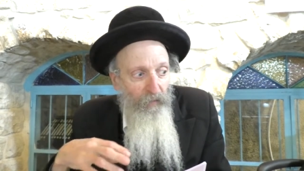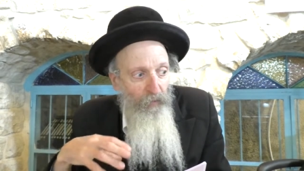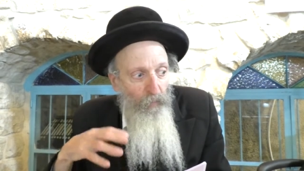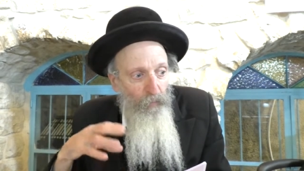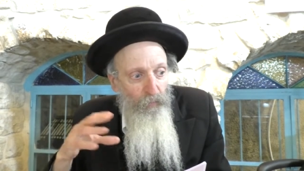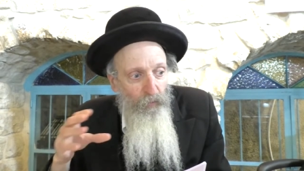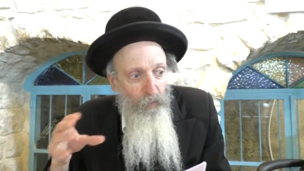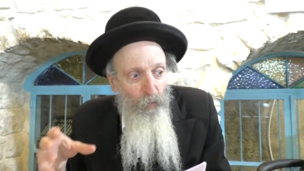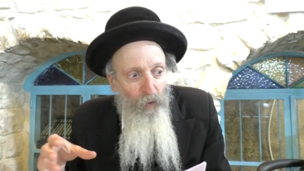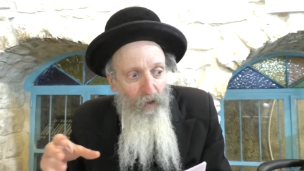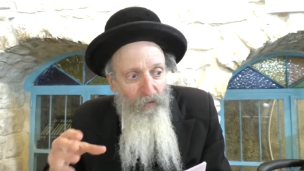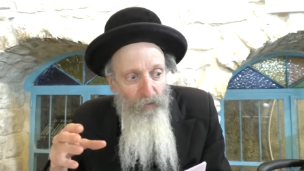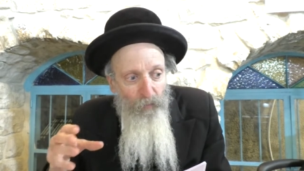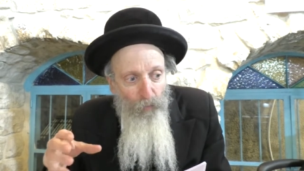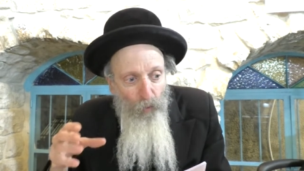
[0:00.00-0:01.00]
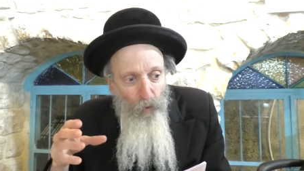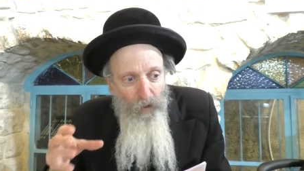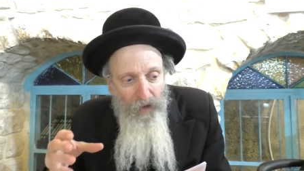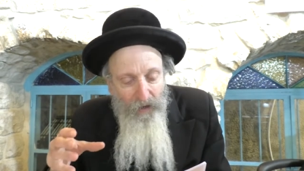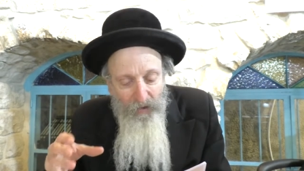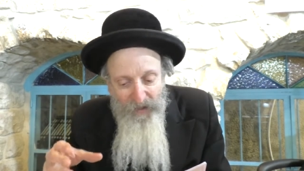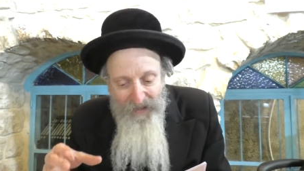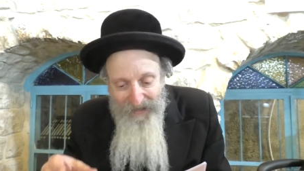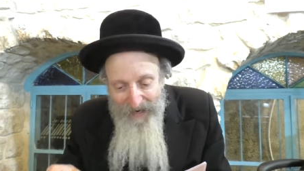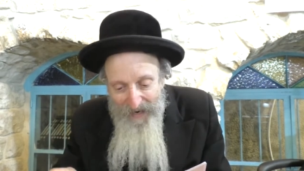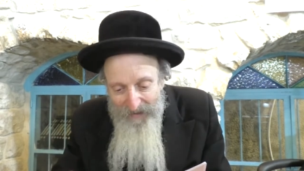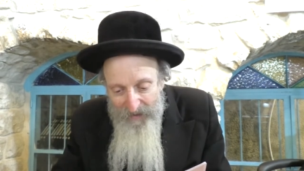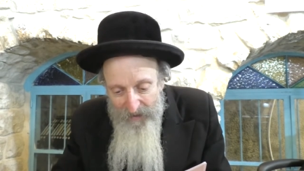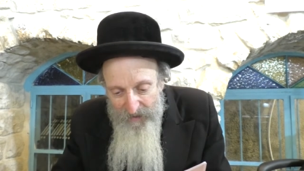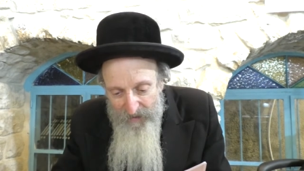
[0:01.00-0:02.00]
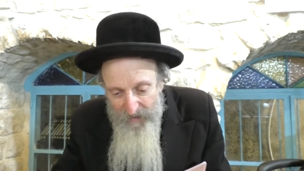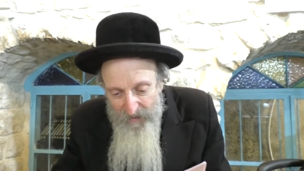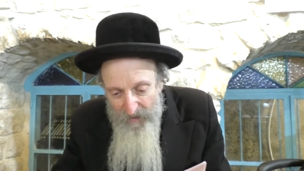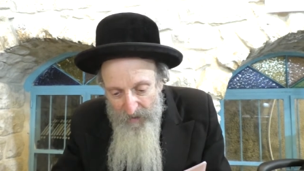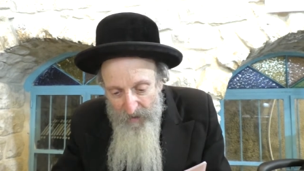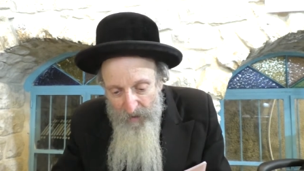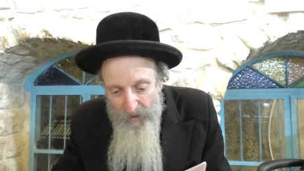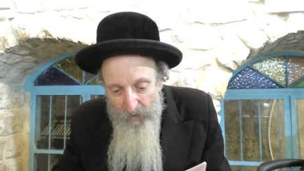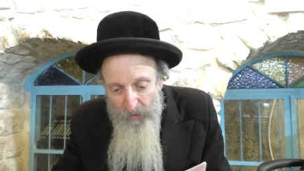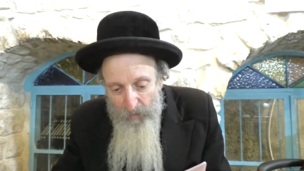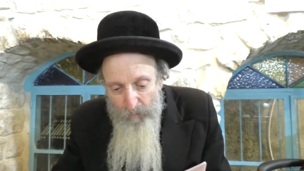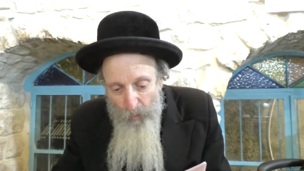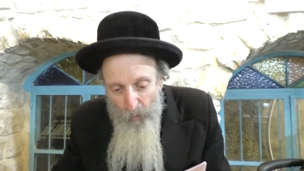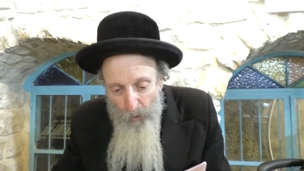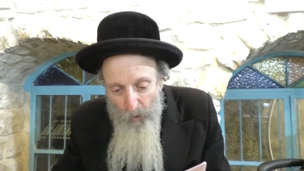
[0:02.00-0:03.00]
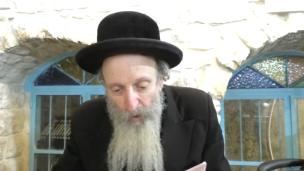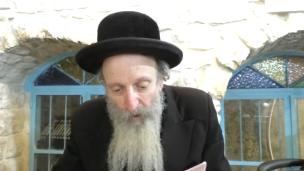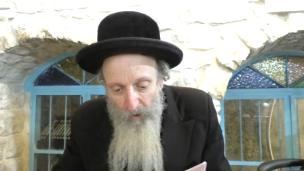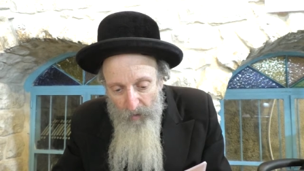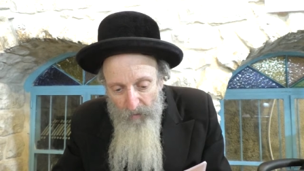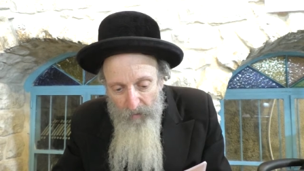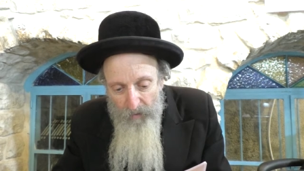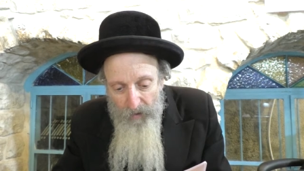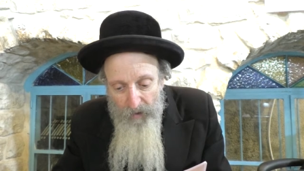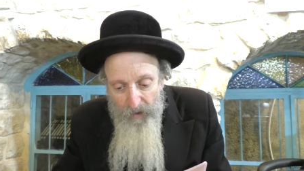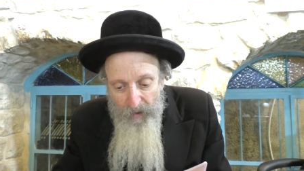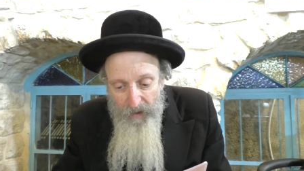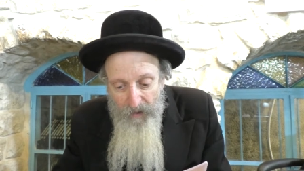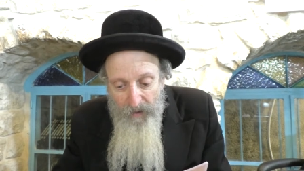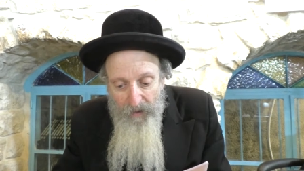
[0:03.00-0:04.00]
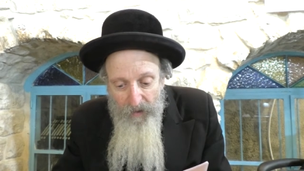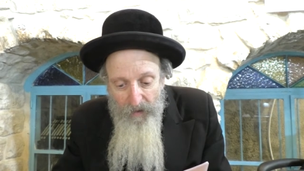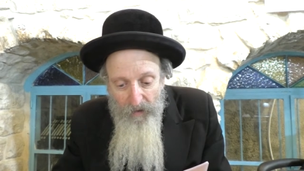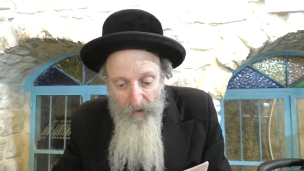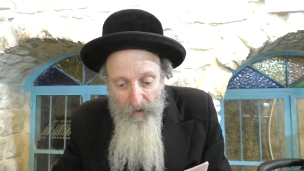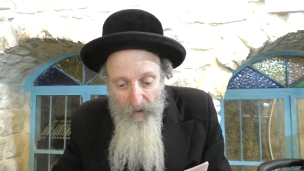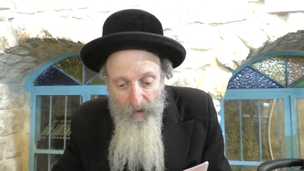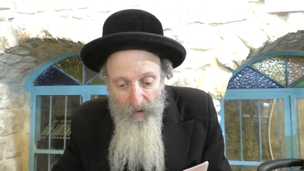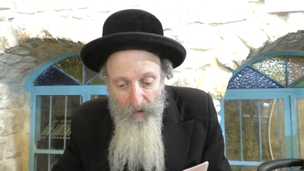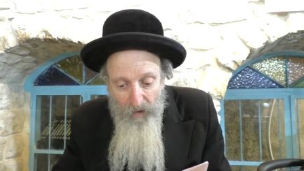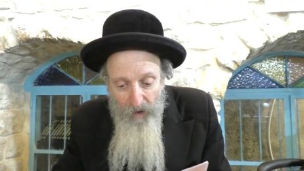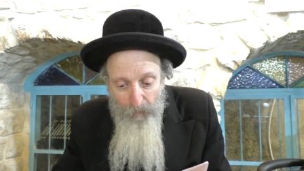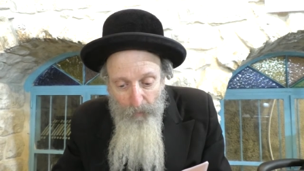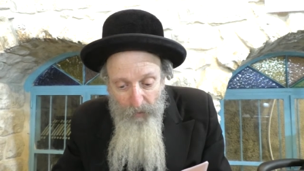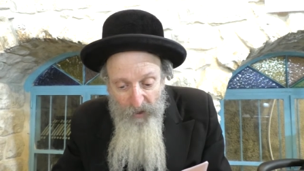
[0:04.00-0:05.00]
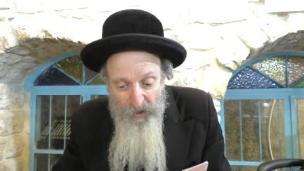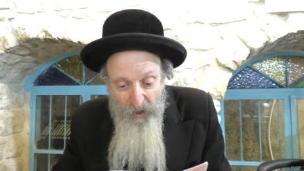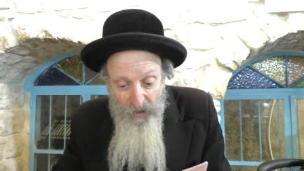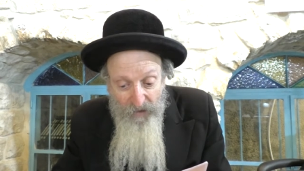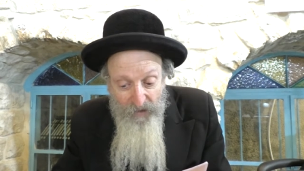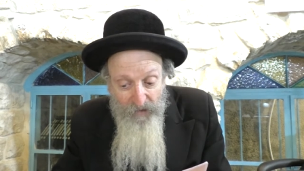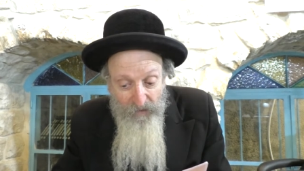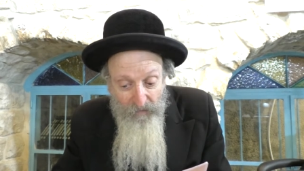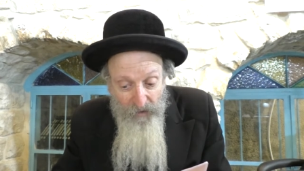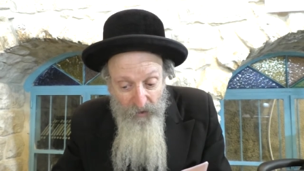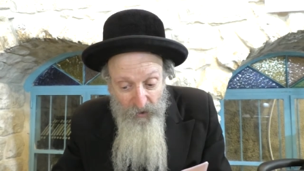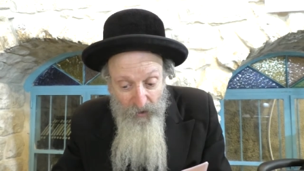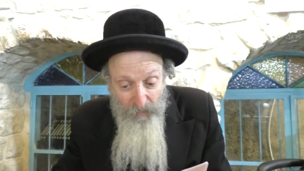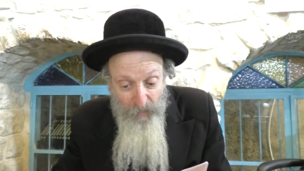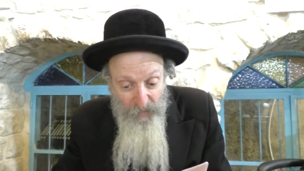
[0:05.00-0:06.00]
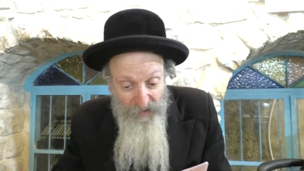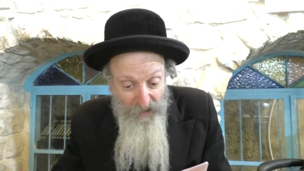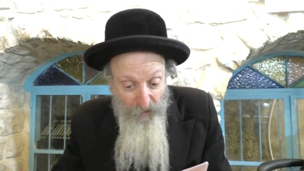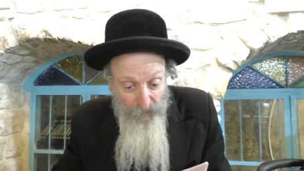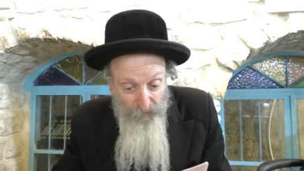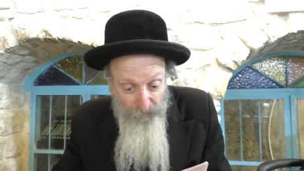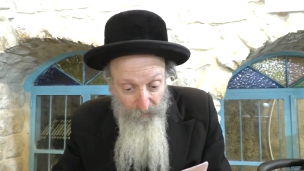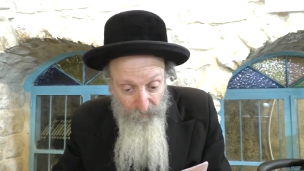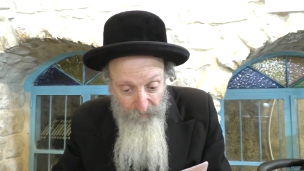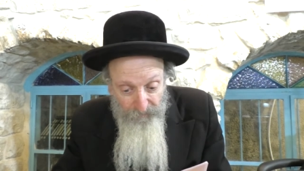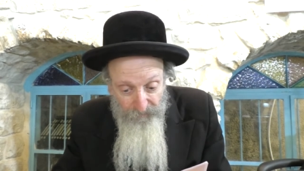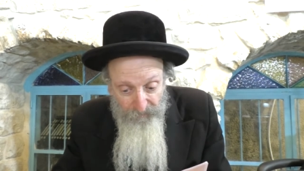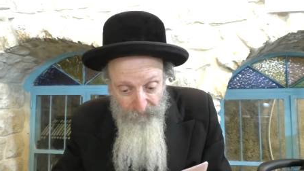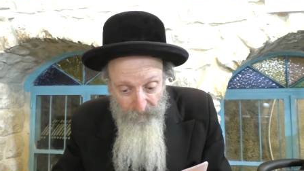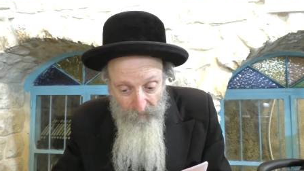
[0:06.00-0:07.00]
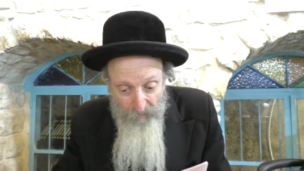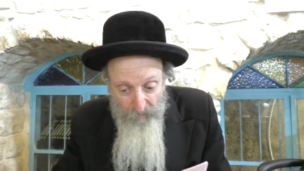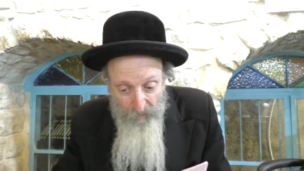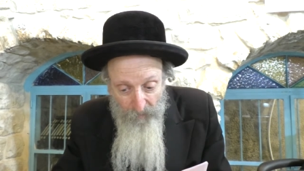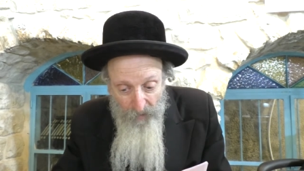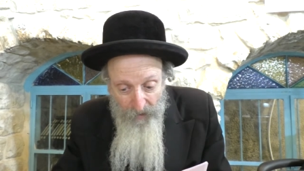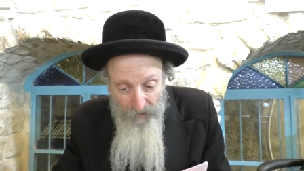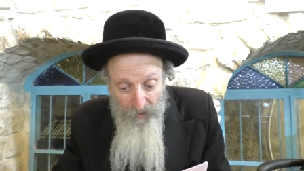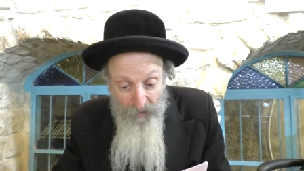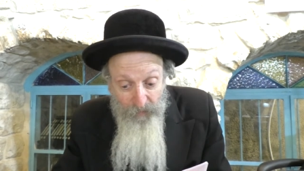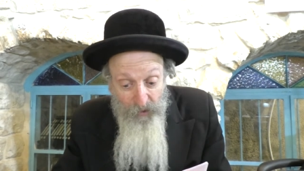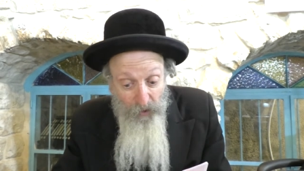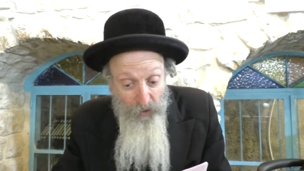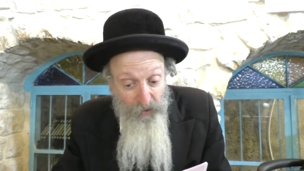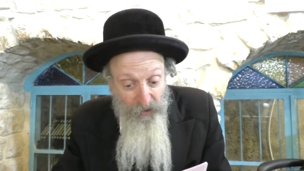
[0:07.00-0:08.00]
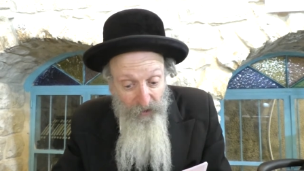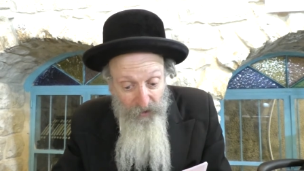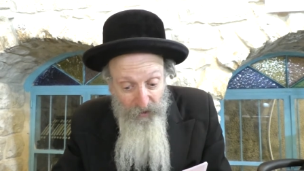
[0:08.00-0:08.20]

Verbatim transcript: The great, the more he understands it, the more he appreciates Hashem himself, and he comes closer to